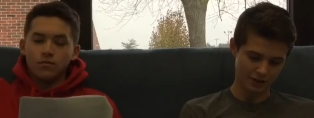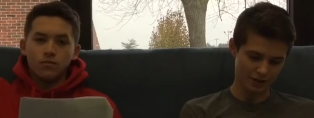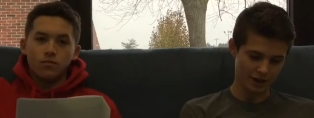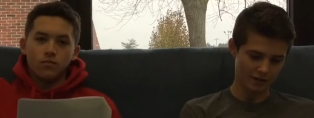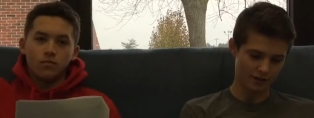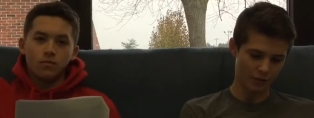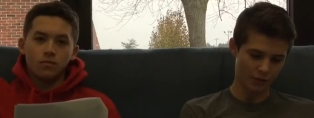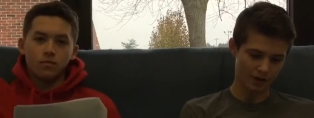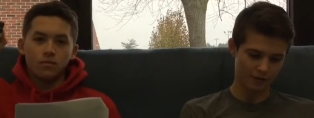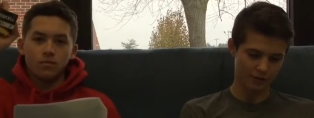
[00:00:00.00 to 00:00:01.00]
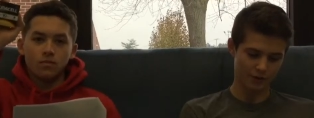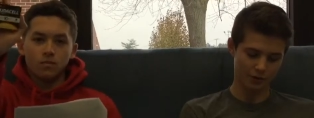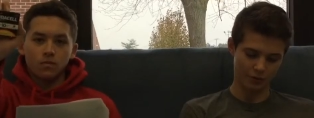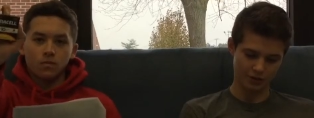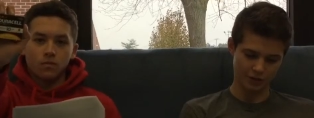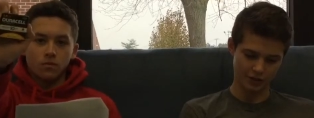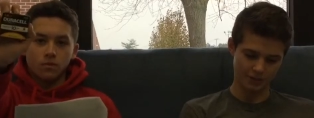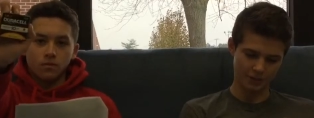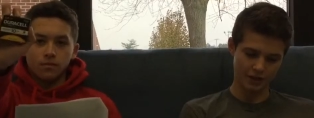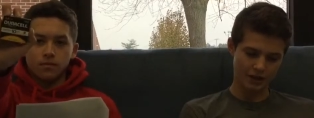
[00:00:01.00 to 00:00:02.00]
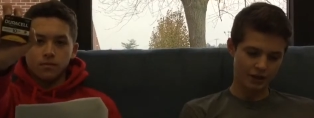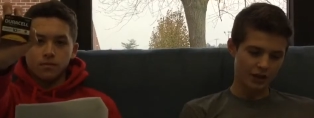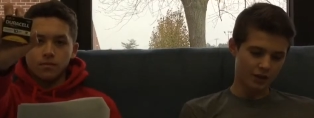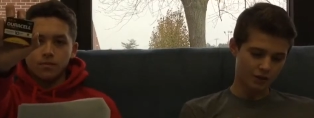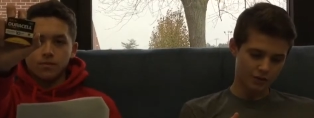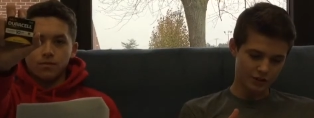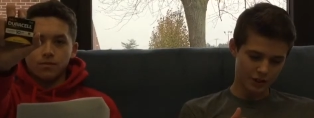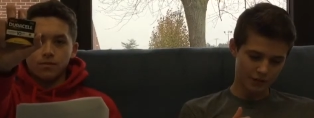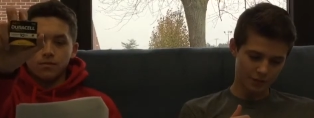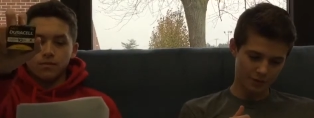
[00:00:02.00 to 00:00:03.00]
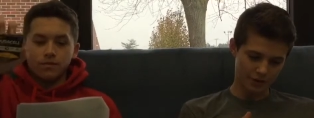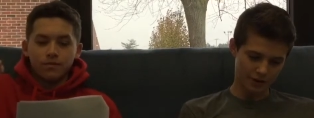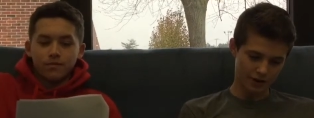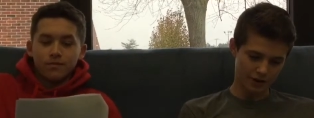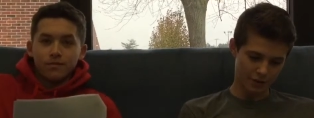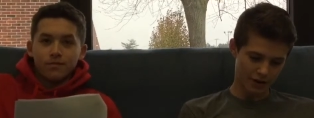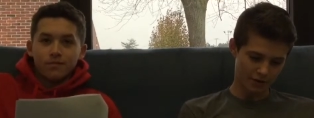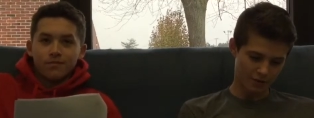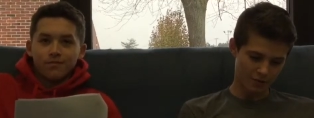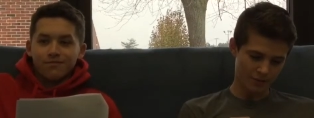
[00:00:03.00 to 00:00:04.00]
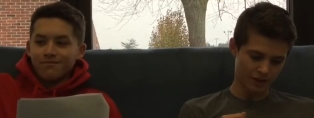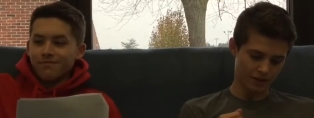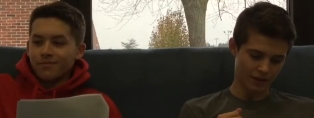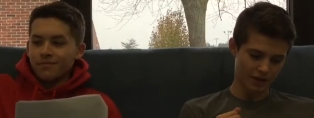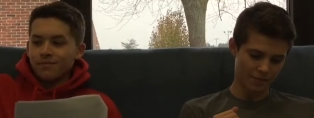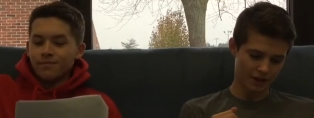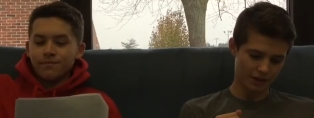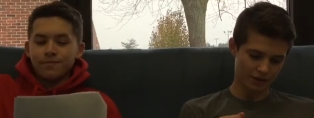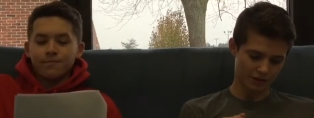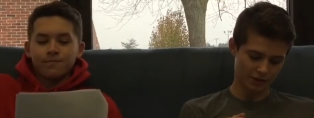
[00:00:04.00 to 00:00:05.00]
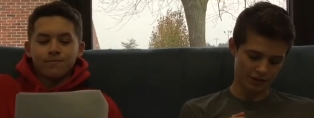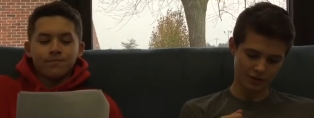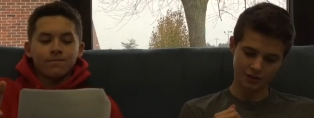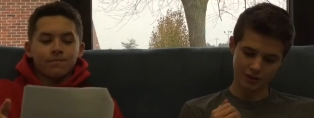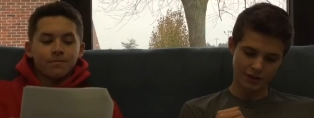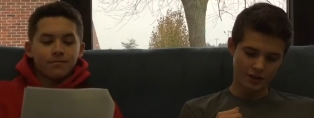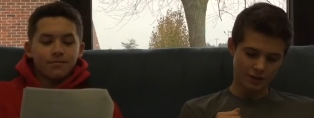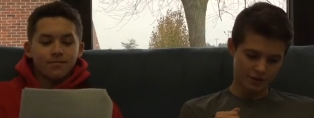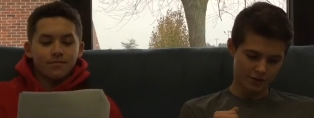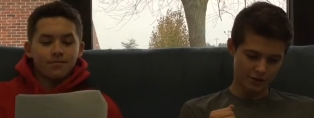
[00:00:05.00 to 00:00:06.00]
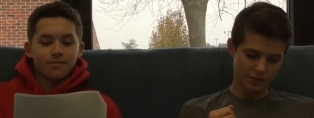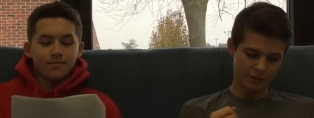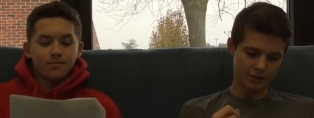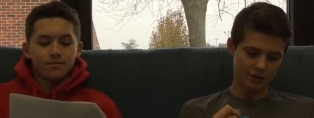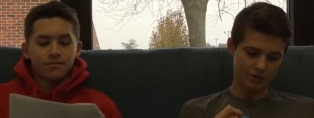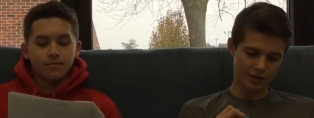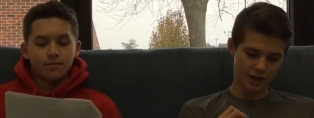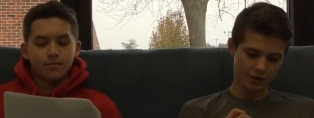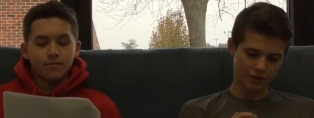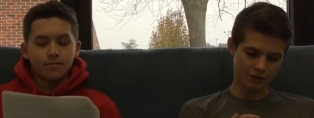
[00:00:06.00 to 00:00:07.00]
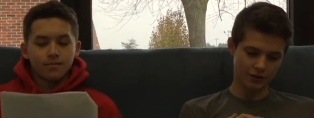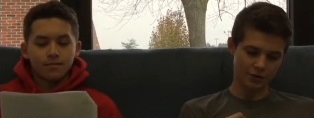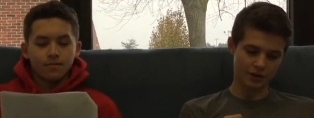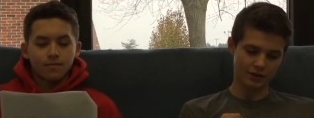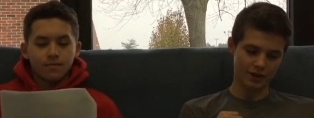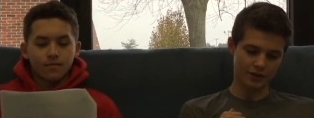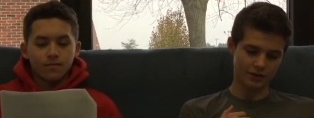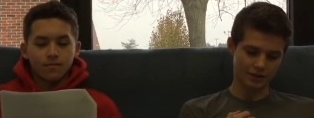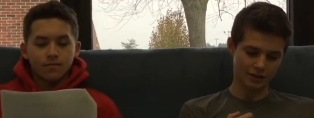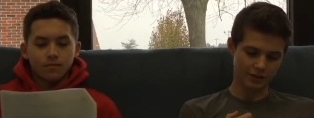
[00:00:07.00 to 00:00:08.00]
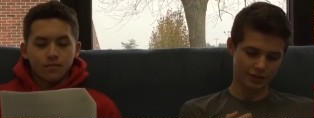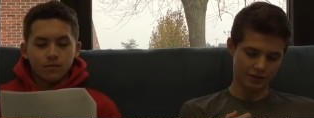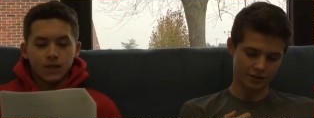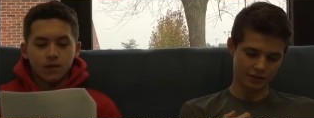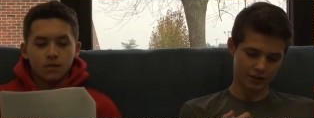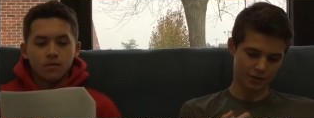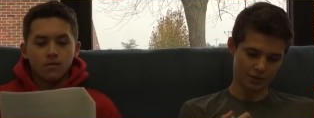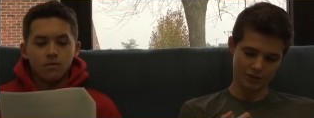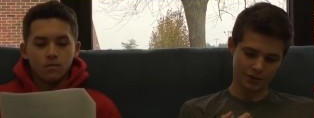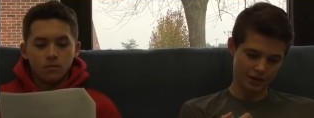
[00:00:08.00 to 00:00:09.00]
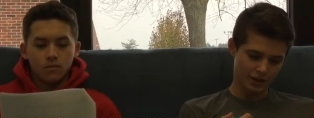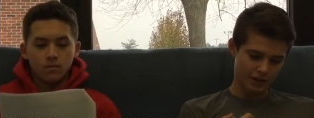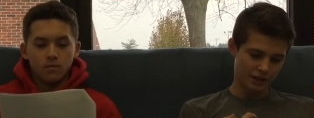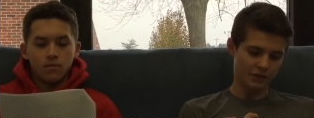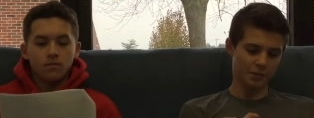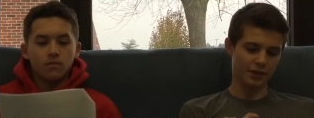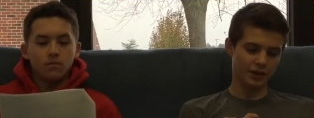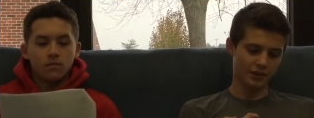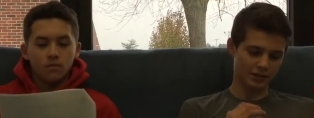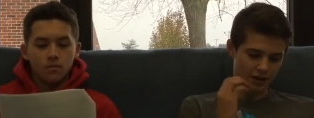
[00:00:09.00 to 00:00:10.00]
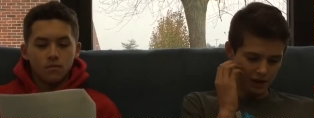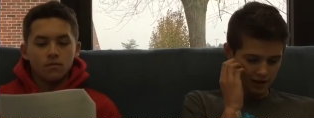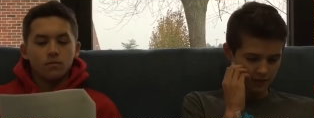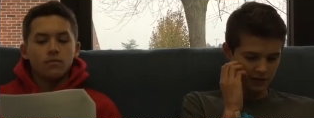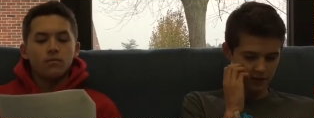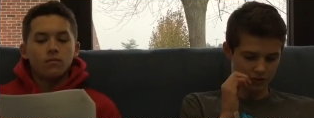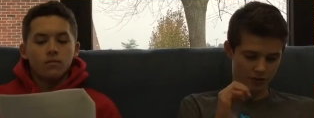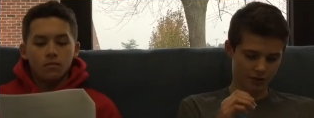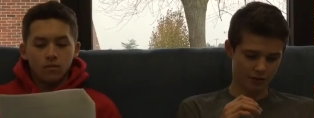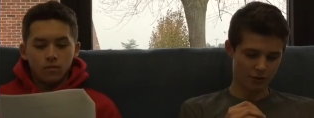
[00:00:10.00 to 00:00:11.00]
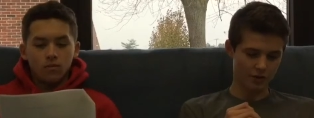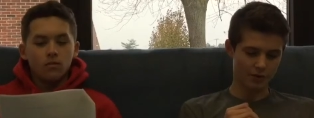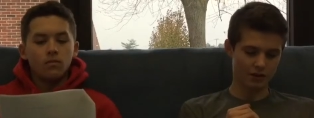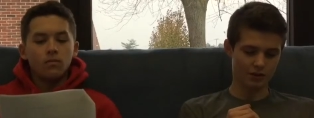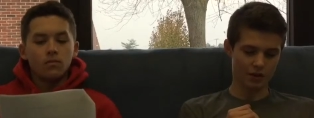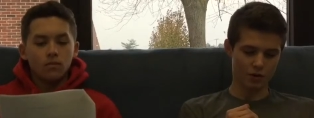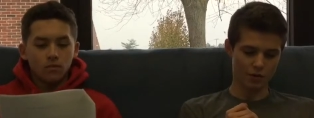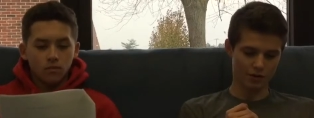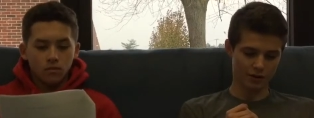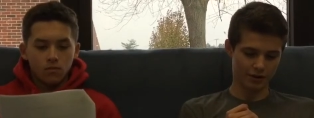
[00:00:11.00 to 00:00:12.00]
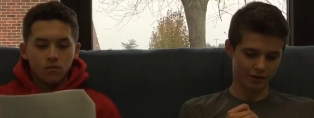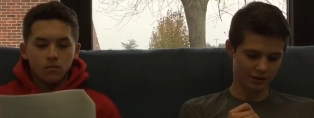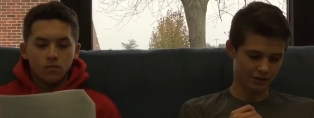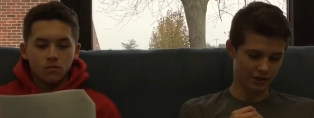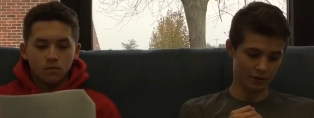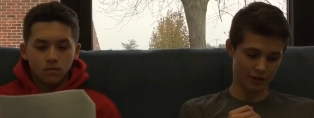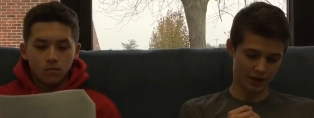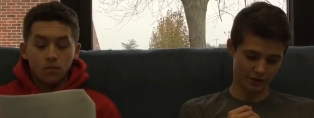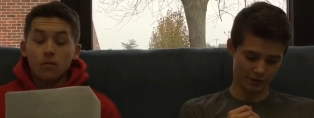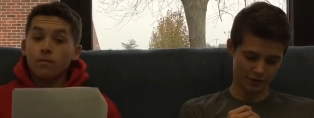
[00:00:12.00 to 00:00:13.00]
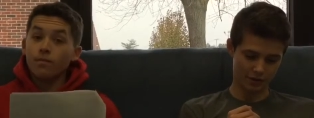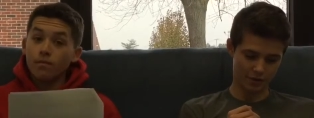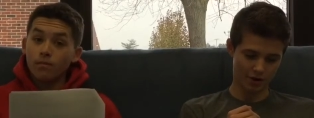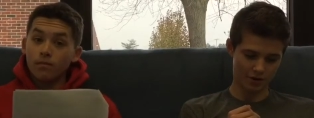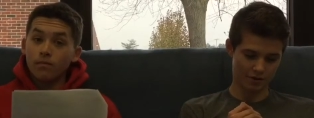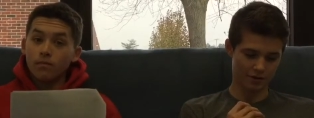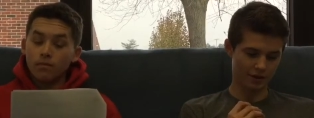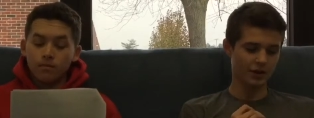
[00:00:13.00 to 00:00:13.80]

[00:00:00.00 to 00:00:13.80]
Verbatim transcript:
Speaker 1: in the Kettering Weight Room in North Gym. Coach Jeff will be running the weight room in K band circuits. The gym will be utilized to focus on agility and stick work. If a player does not have any lacrosse equipment, no worries. They will have some free to borrow.